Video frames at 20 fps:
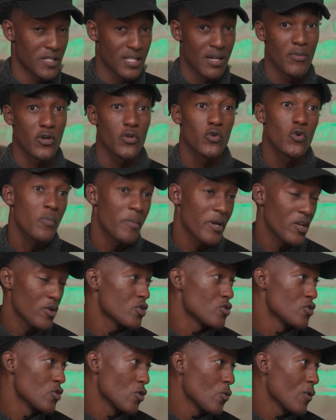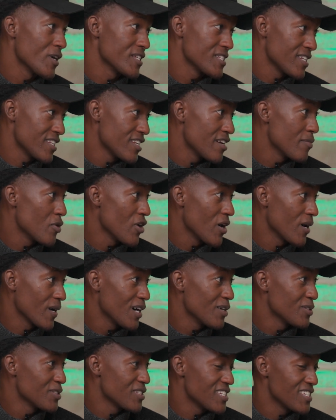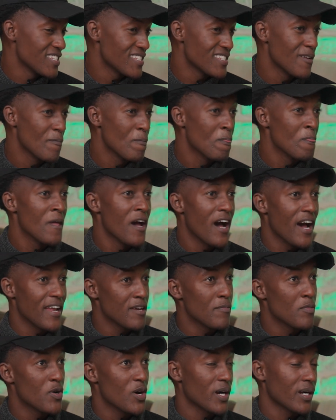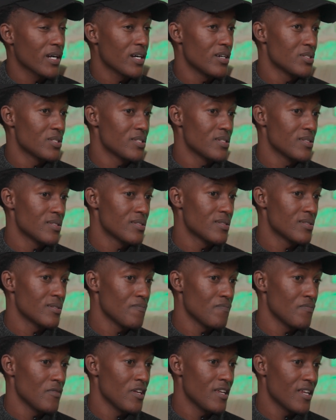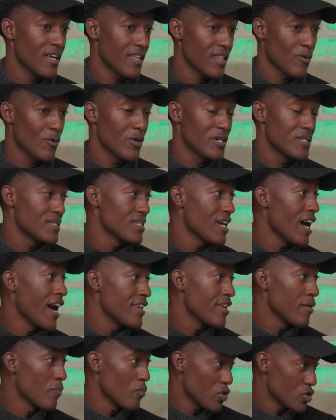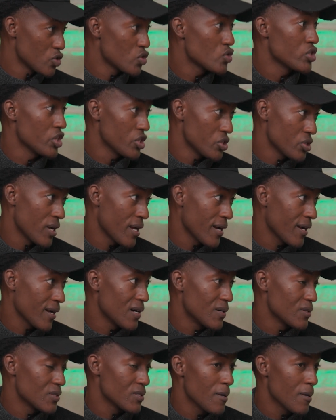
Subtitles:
someone who may not know what a demo account is, a demo account is, in other words, a demonstration account.